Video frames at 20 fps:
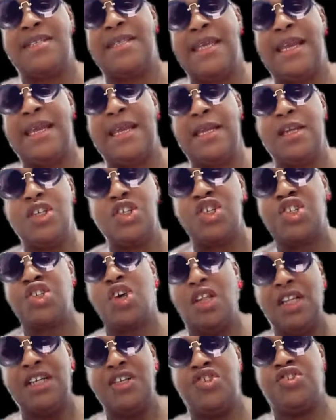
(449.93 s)
think
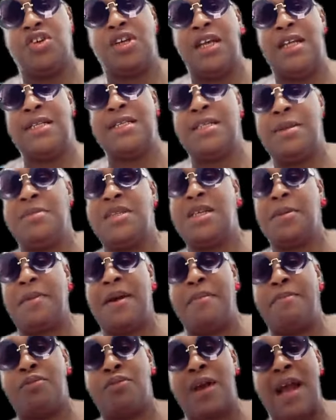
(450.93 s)
solid journalism is
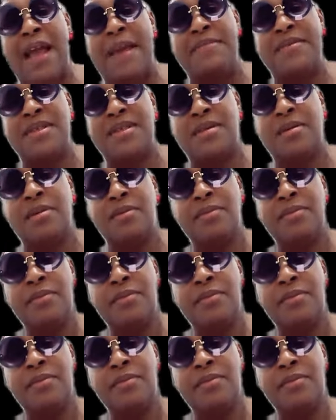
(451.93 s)
about bribes.